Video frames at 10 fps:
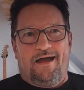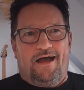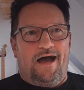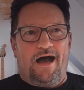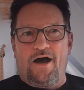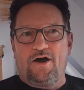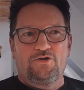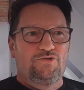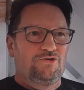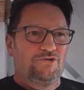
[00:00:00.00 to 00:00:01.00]
How
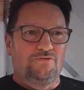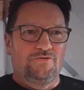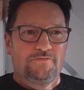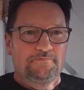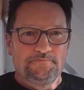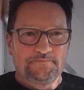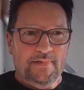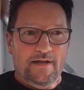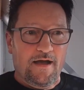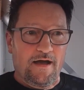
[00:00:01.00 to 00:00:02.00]
do you
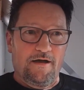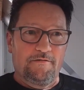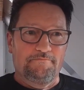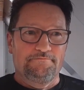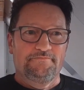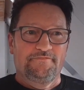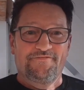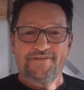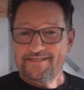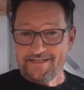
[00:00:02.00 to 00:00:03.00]

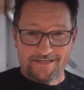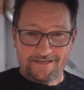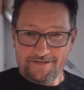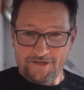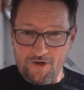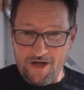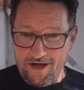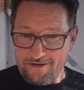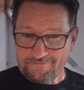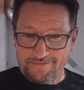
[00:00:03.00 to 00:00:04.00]
facilitate,
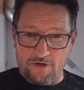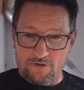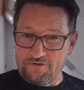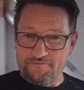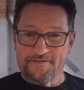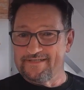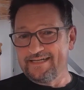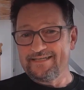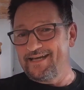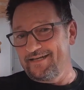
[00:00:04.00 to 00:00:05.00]
how do you
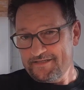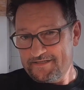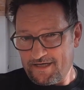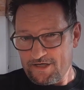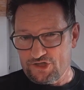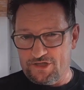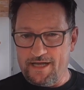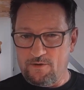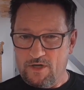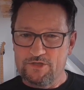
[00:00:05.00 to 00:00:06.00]
facilitate discussion?
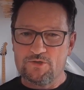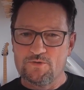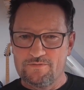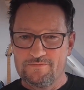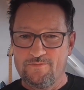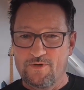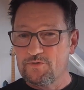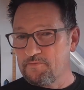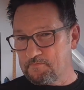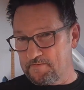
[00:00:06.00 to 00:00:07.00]
Like, what do you
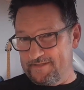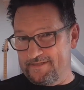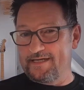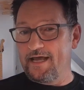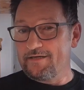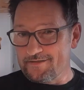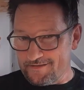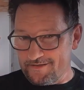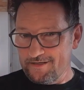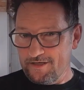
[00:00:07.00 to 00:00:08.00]

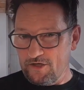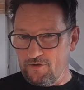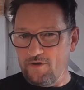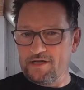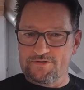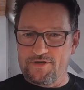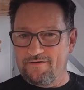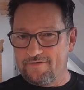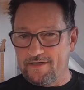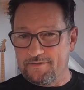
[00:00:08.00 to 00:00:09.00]
present in order to
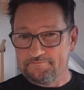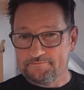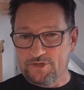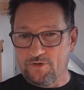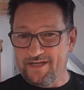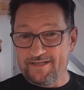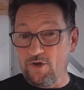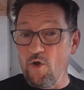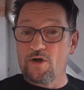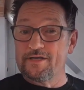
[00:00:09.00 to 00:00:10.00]
have in the
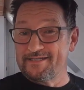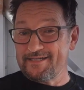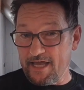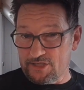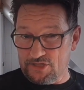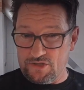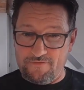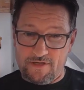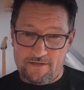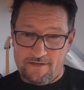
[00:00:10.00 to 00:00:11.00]
early stages of
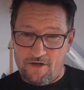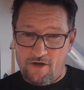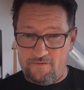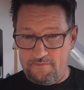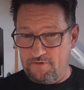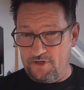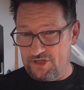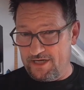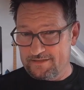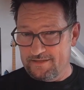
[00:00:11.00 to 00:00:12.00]
a
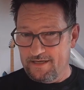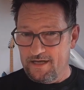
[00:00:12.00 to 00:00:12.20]
project?